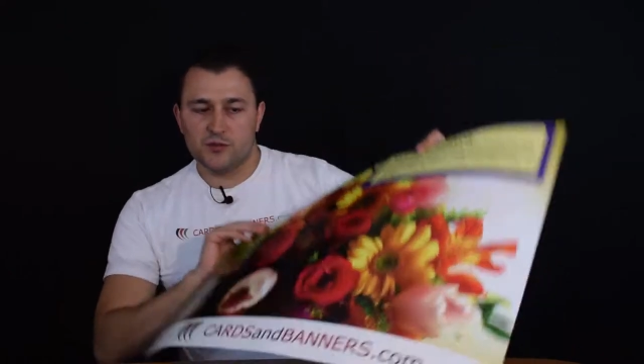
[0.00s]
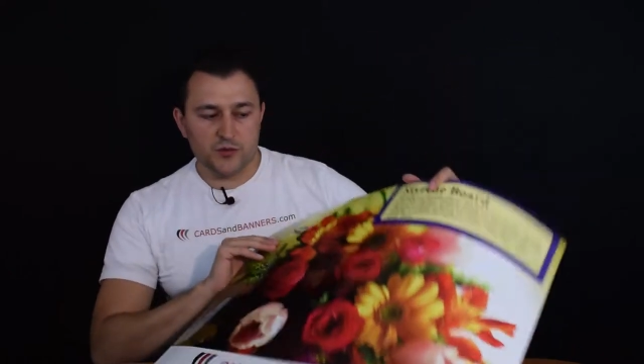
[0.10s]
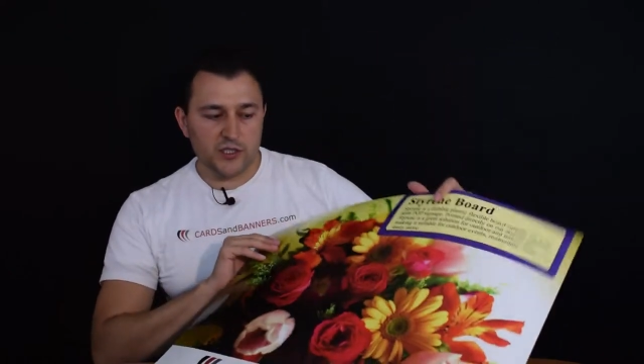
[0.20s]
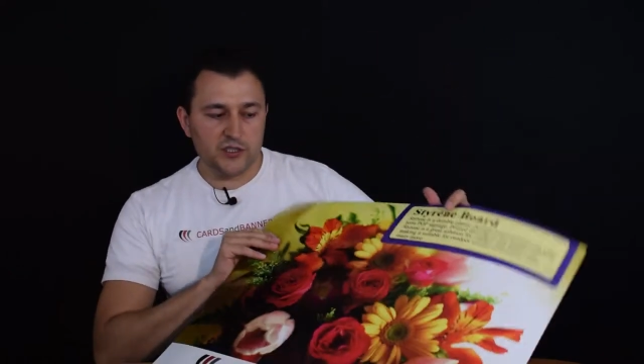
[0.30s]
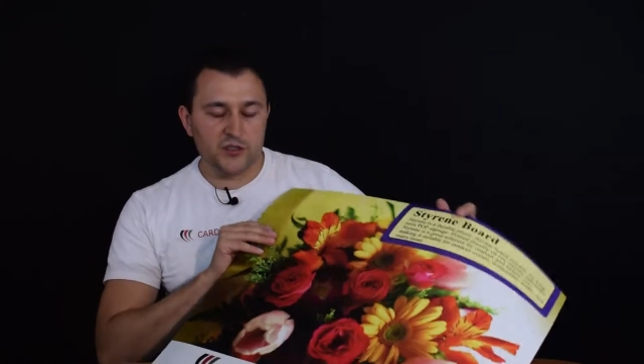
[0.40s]

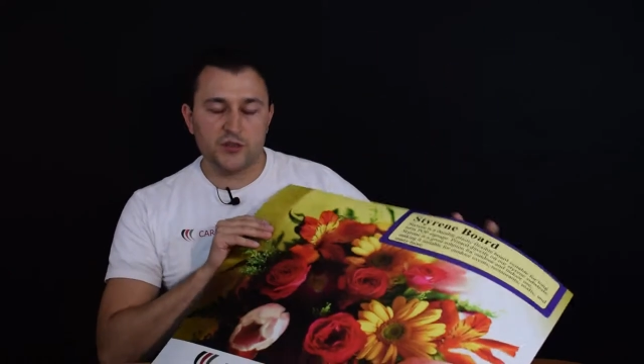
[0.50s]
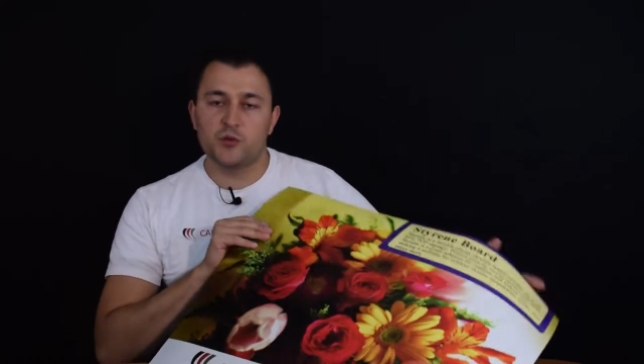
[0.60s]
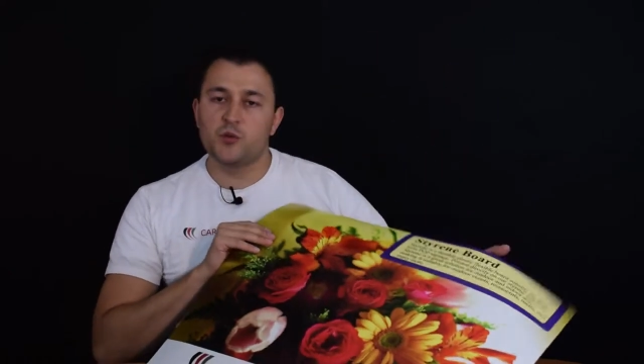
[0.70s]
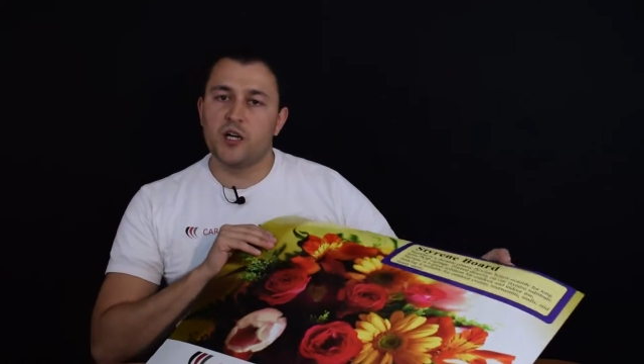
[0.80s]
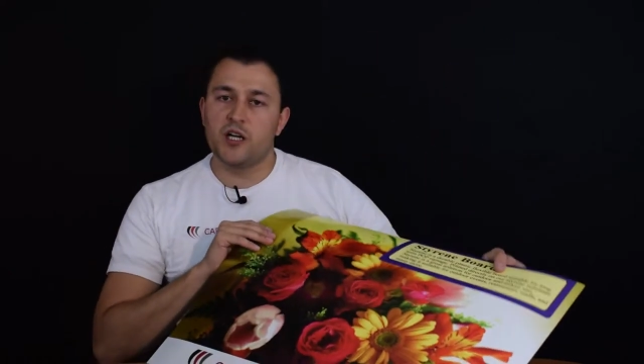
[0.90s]
works
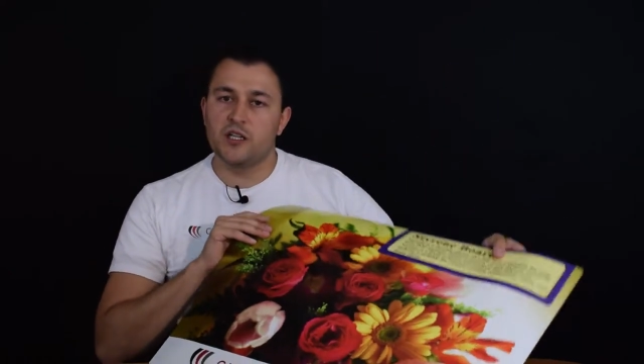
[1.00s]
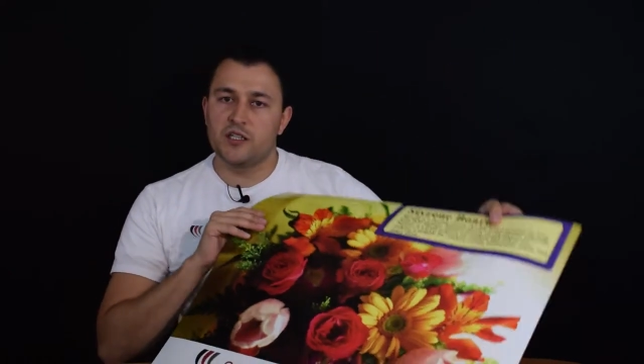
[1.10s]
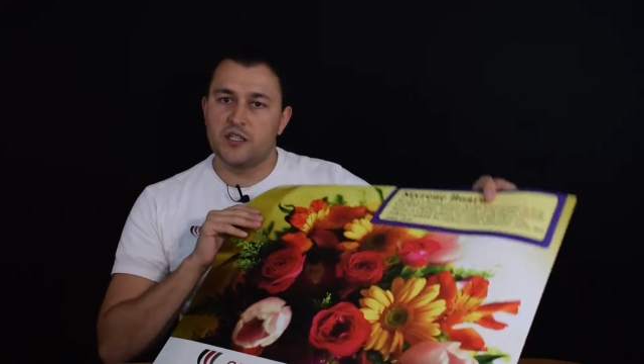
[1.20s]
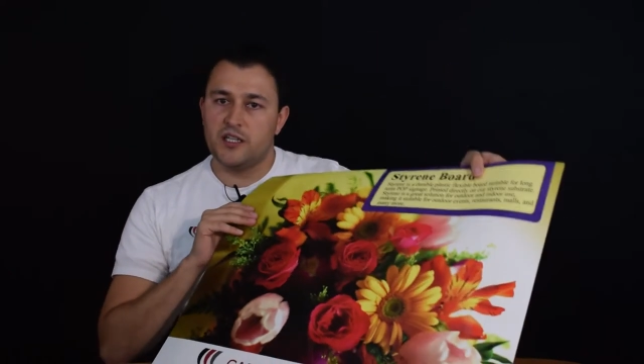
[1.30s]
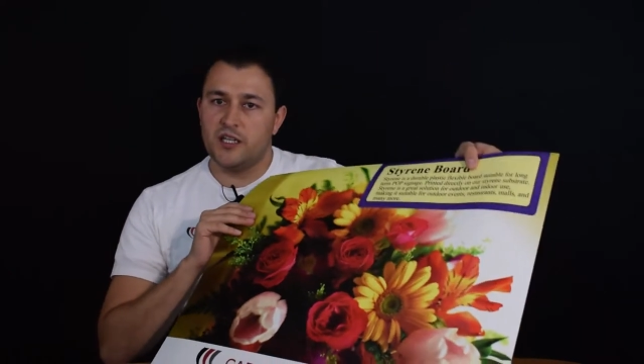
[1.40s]
well
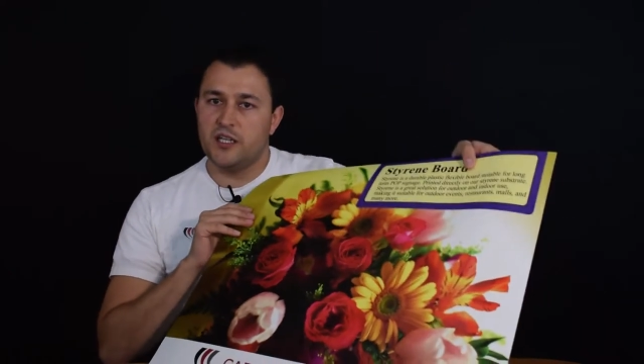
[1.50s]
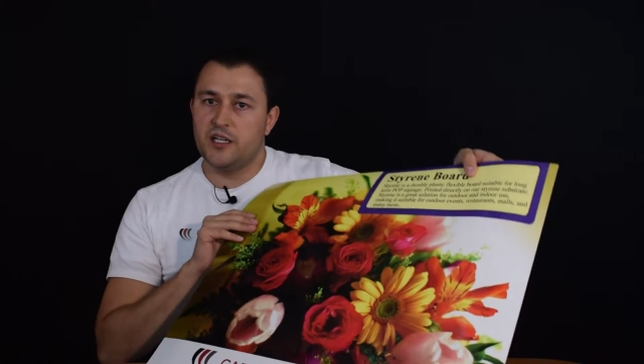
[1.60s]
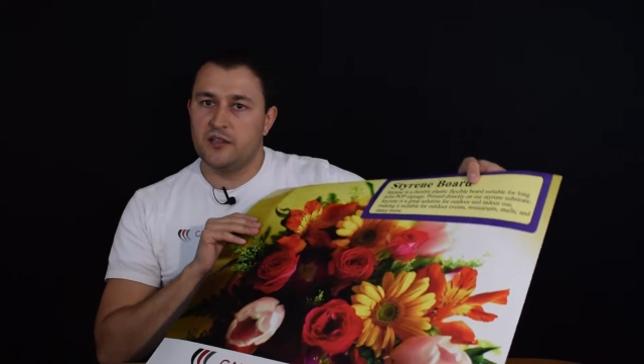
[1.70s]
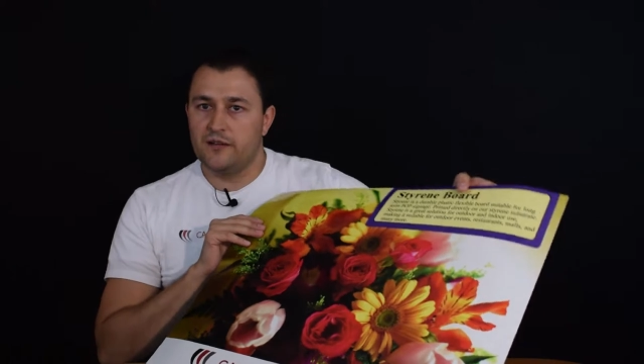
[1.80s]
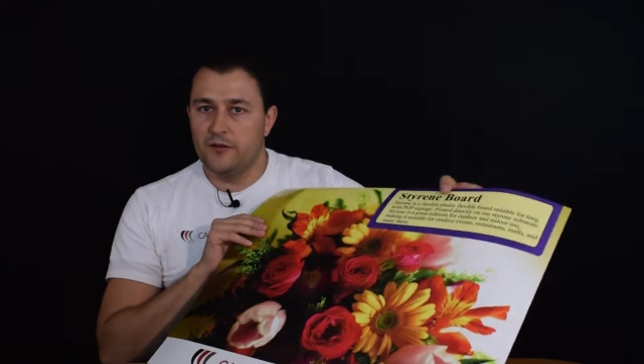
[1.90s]
in
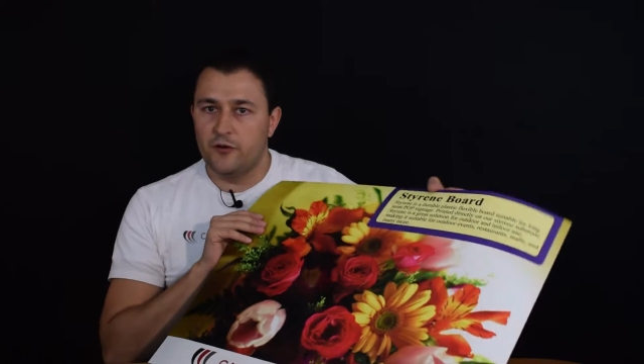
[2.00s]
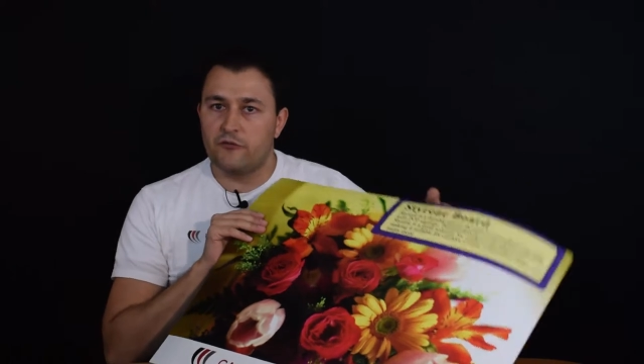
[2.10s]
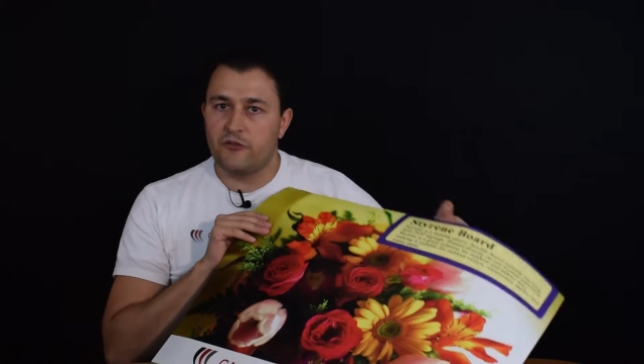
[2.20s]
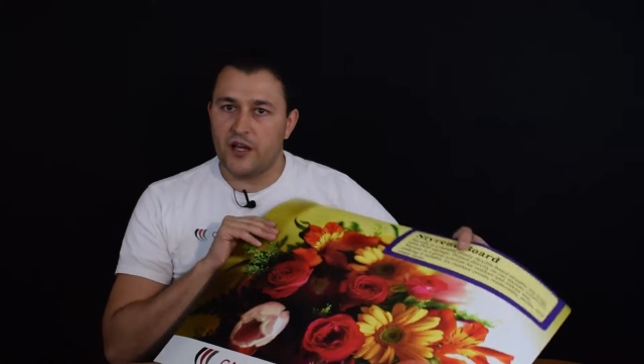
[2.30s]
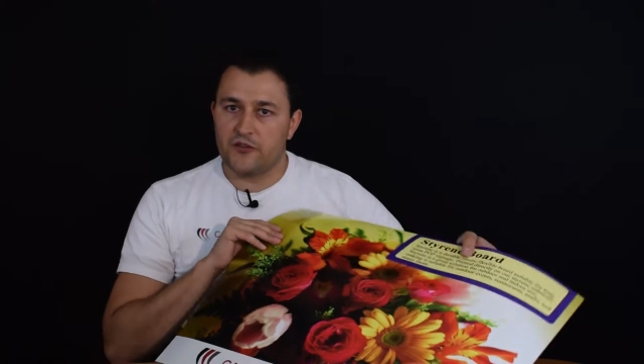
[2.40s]
a
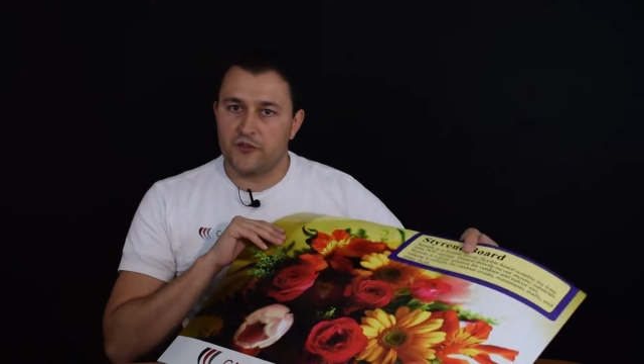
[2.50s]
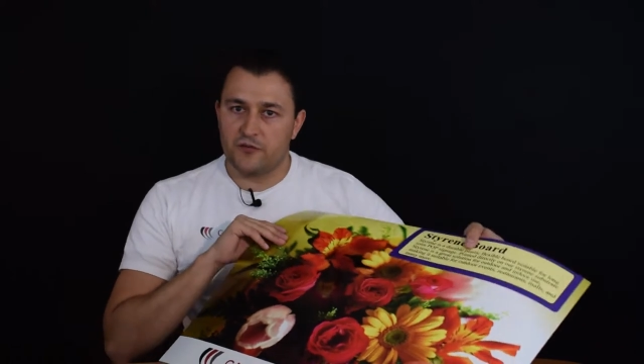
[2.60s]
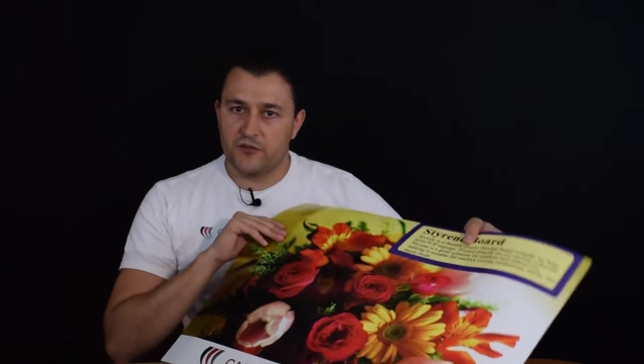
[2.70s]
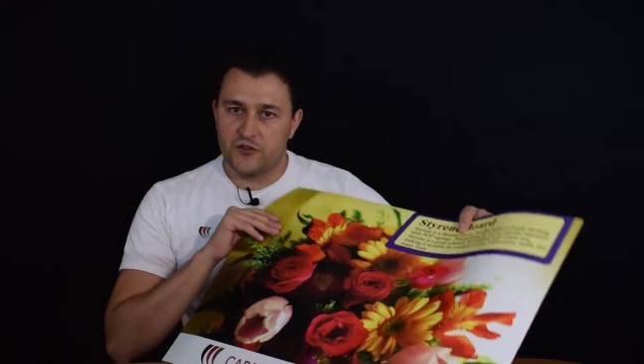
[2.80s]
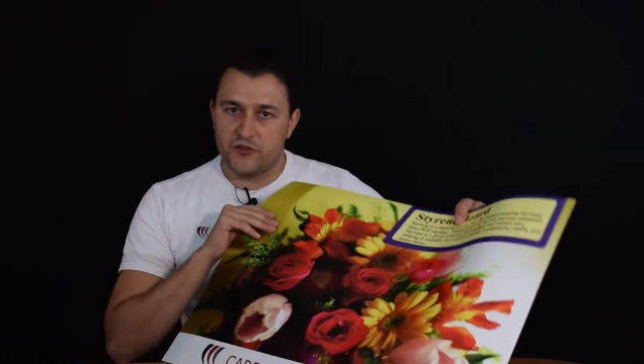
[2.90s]
non-flat
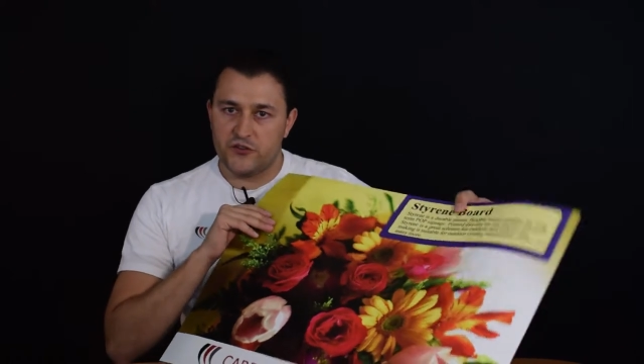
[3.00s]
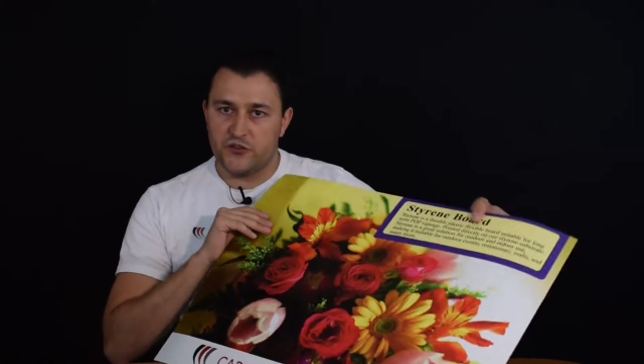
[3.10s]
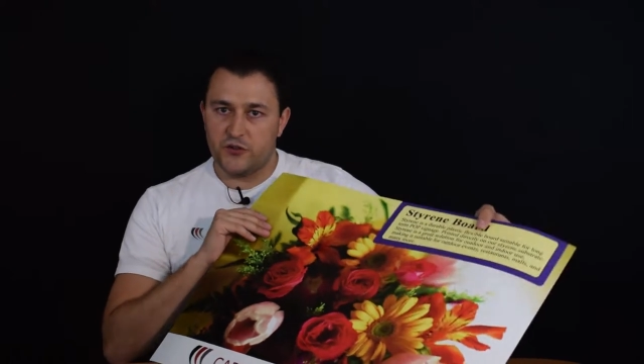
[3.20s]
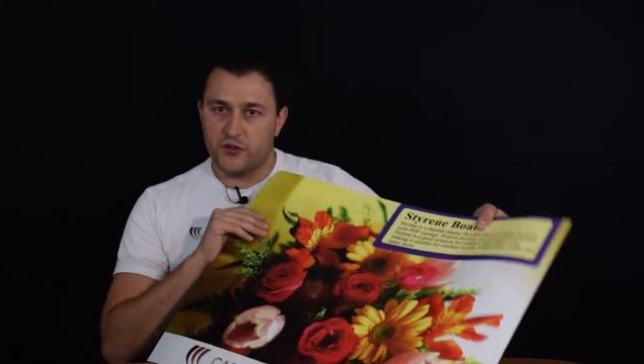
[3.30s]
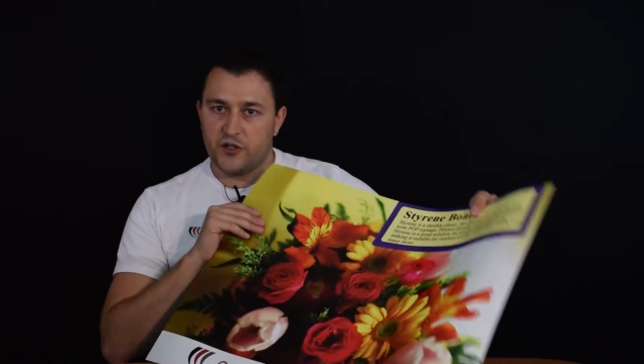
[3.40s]
surfaces,
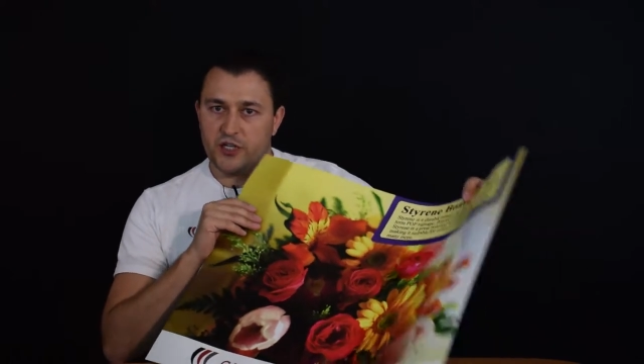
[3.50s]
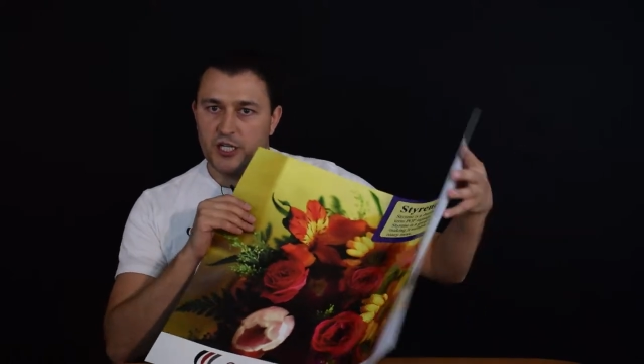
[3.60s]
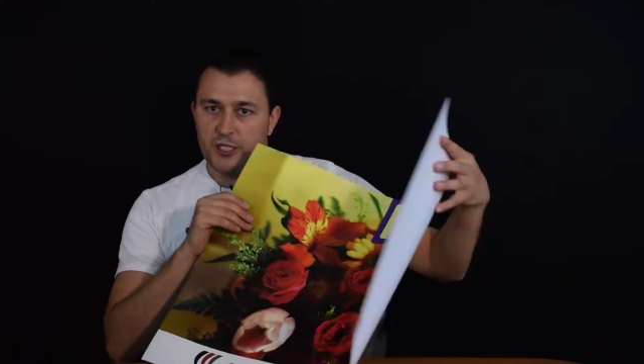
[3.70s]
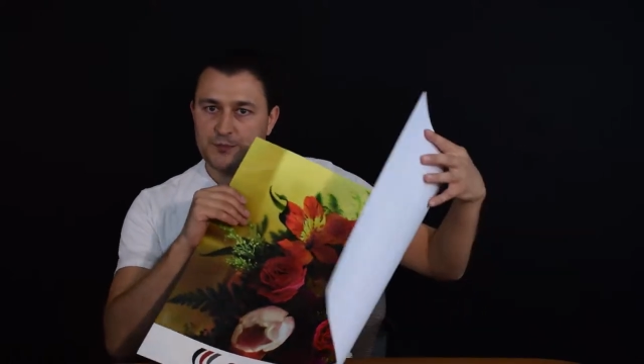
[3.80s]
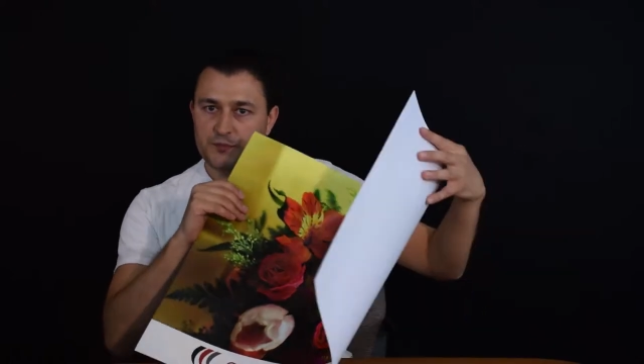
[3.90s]
so you
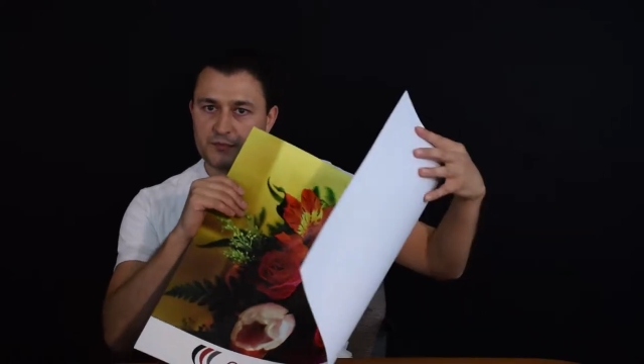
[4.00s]
can